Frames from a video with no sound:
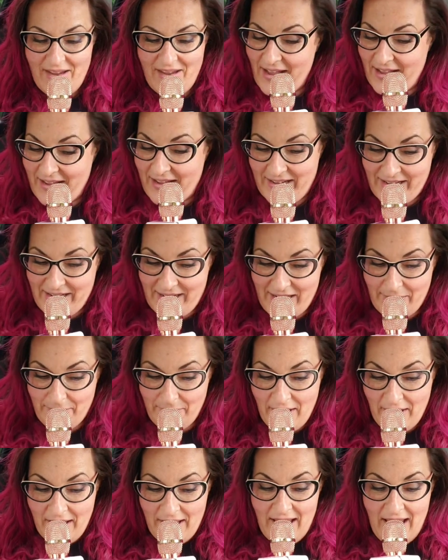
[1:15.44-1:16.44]
um,
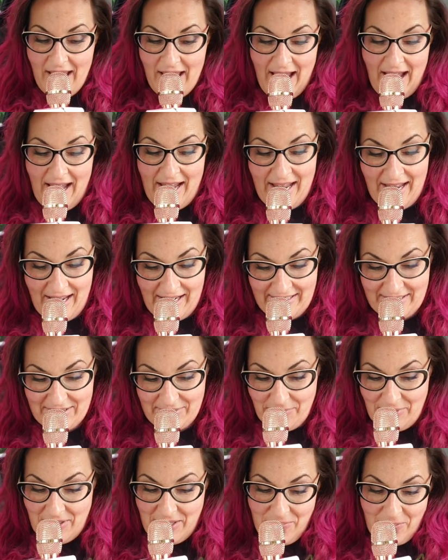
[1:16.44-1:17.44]
I had some
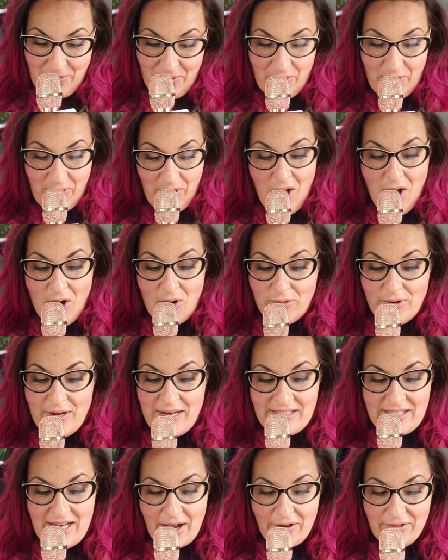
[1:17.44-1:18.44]
people
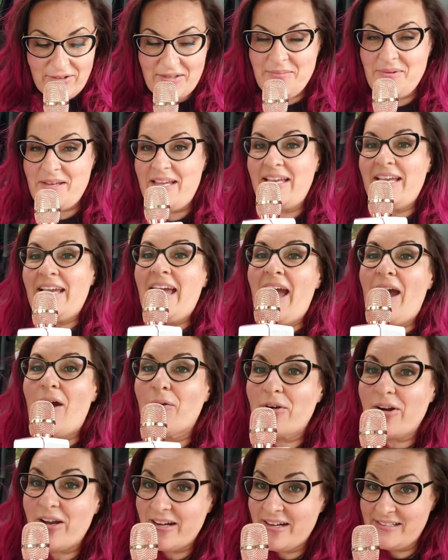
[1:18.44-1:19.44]
reach out to me, and
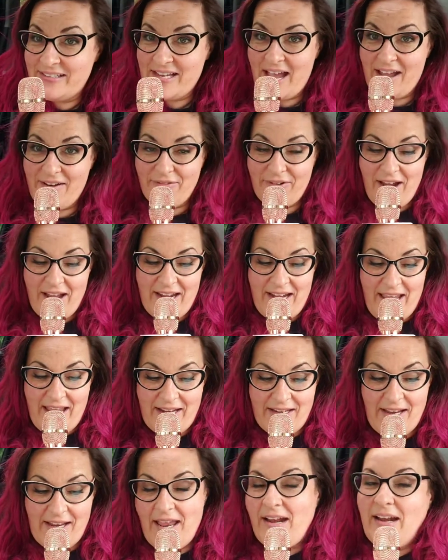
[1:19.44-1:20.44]
we're gonna dive right in.
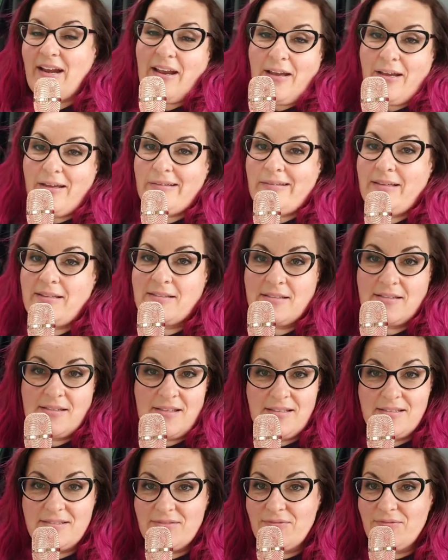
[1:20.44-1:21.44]
And uh, this
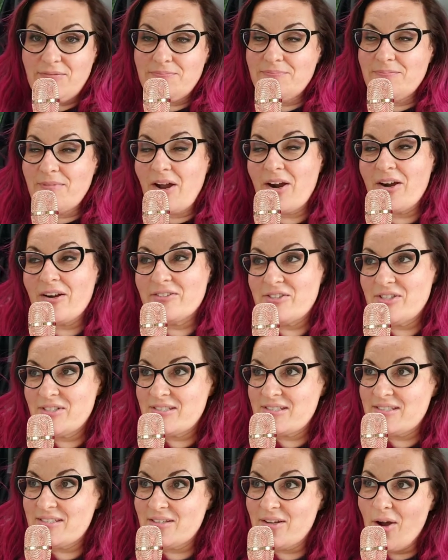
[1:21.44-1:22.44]
these are
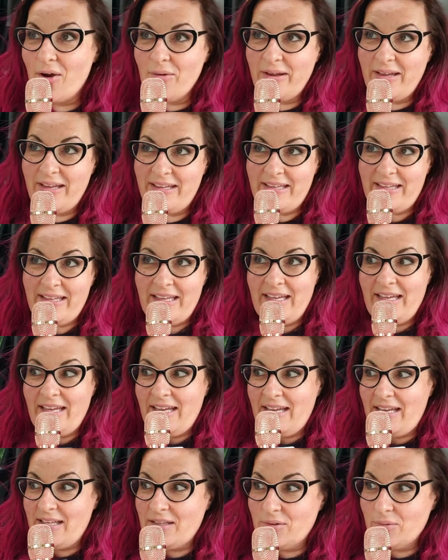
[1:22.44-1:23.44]
just going
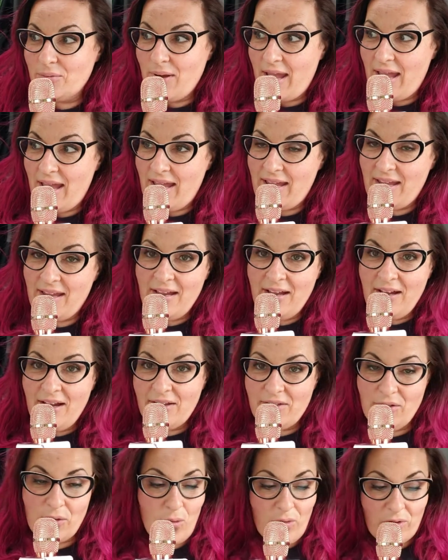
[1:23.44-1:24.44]
in the way,
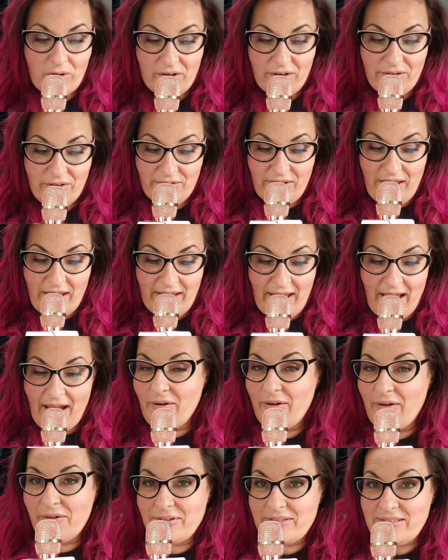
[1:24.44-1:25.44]
the order of like how
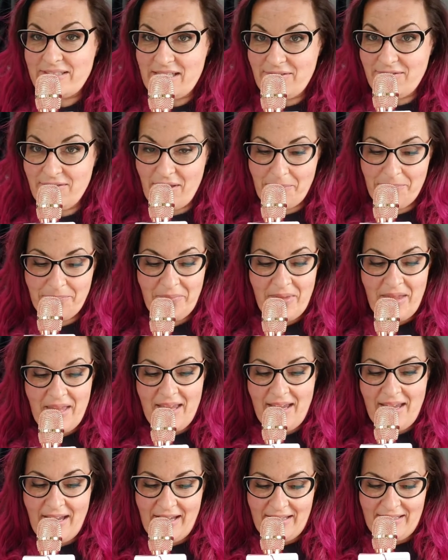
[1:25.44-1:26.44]
I receive them.
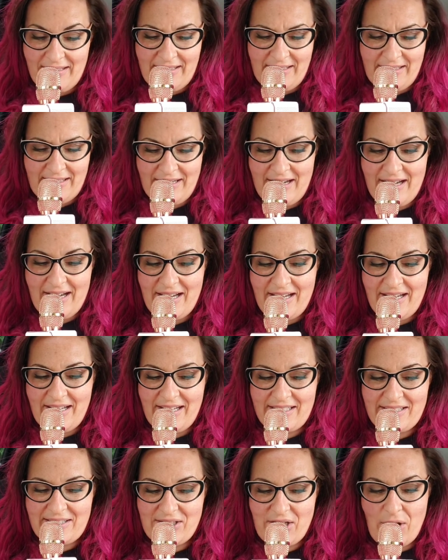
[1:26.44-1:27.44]
And
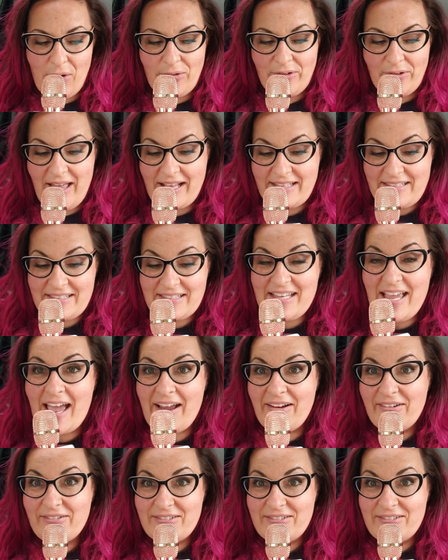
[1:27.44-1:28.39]
uh, so let's get